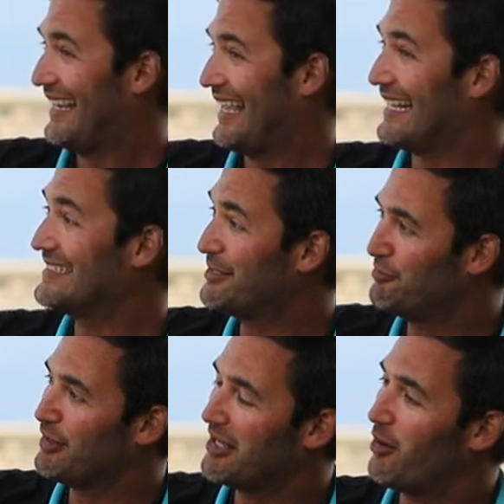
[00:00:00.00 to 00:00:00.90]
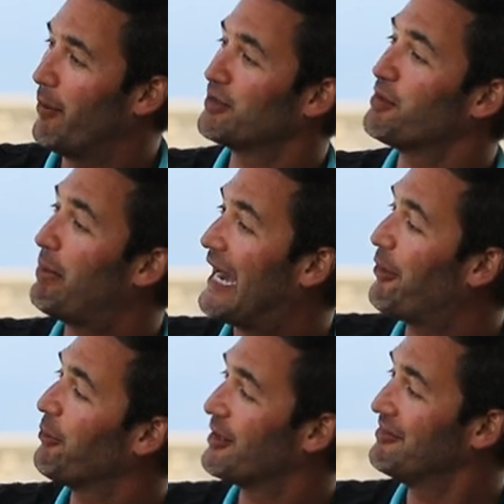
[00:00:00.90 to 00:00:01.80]
and I did a video about the
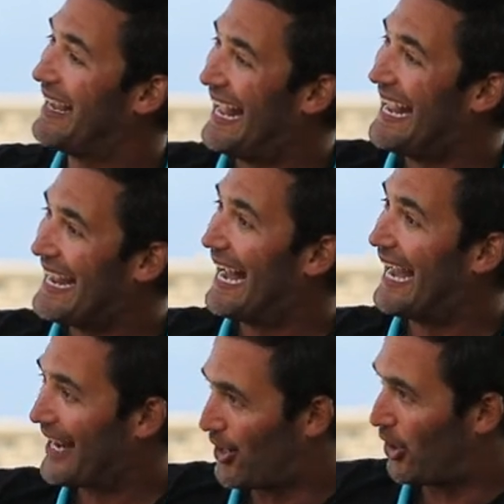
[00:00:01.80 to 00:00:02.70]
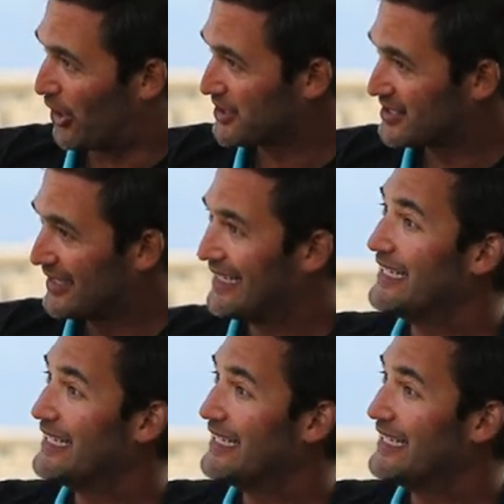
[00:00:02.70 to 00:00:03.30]
power of AI art